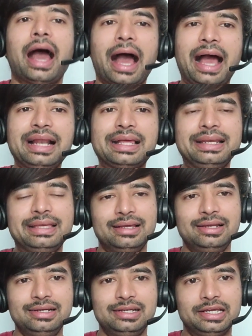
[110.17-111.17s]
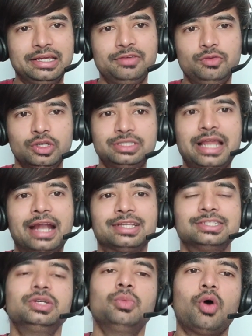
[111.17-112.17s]
I'll clearly give you a
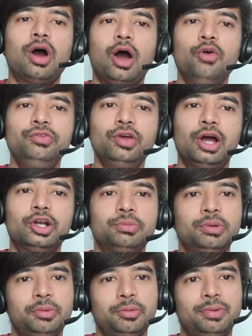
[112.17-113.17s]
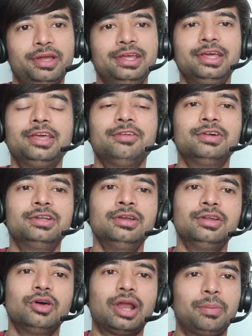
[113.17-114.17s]
strategy how you have to be preparing given
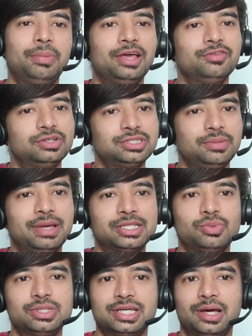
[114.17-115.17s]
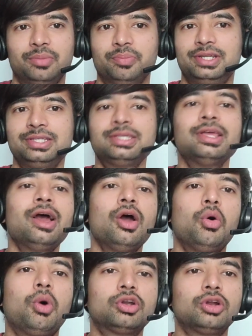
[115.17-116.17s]
you are applying for some XYZ companies,
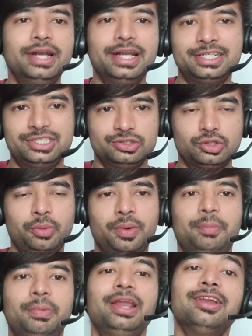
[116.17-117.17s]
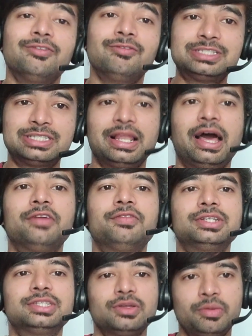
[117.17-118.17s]
what all data structure to prepare, in which
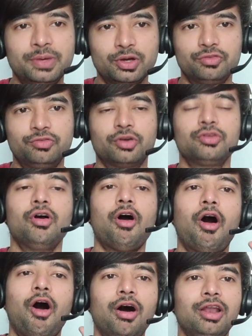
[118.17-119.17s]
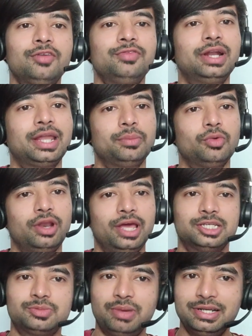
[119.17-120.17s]
language will be good for you. All of that I'm going to
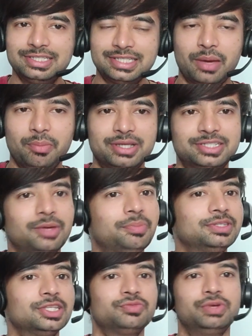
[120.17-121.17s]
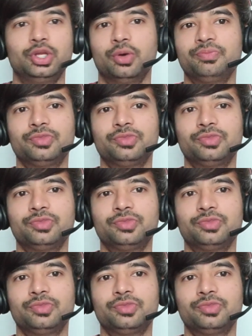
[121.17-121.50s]
explain step by step in this video.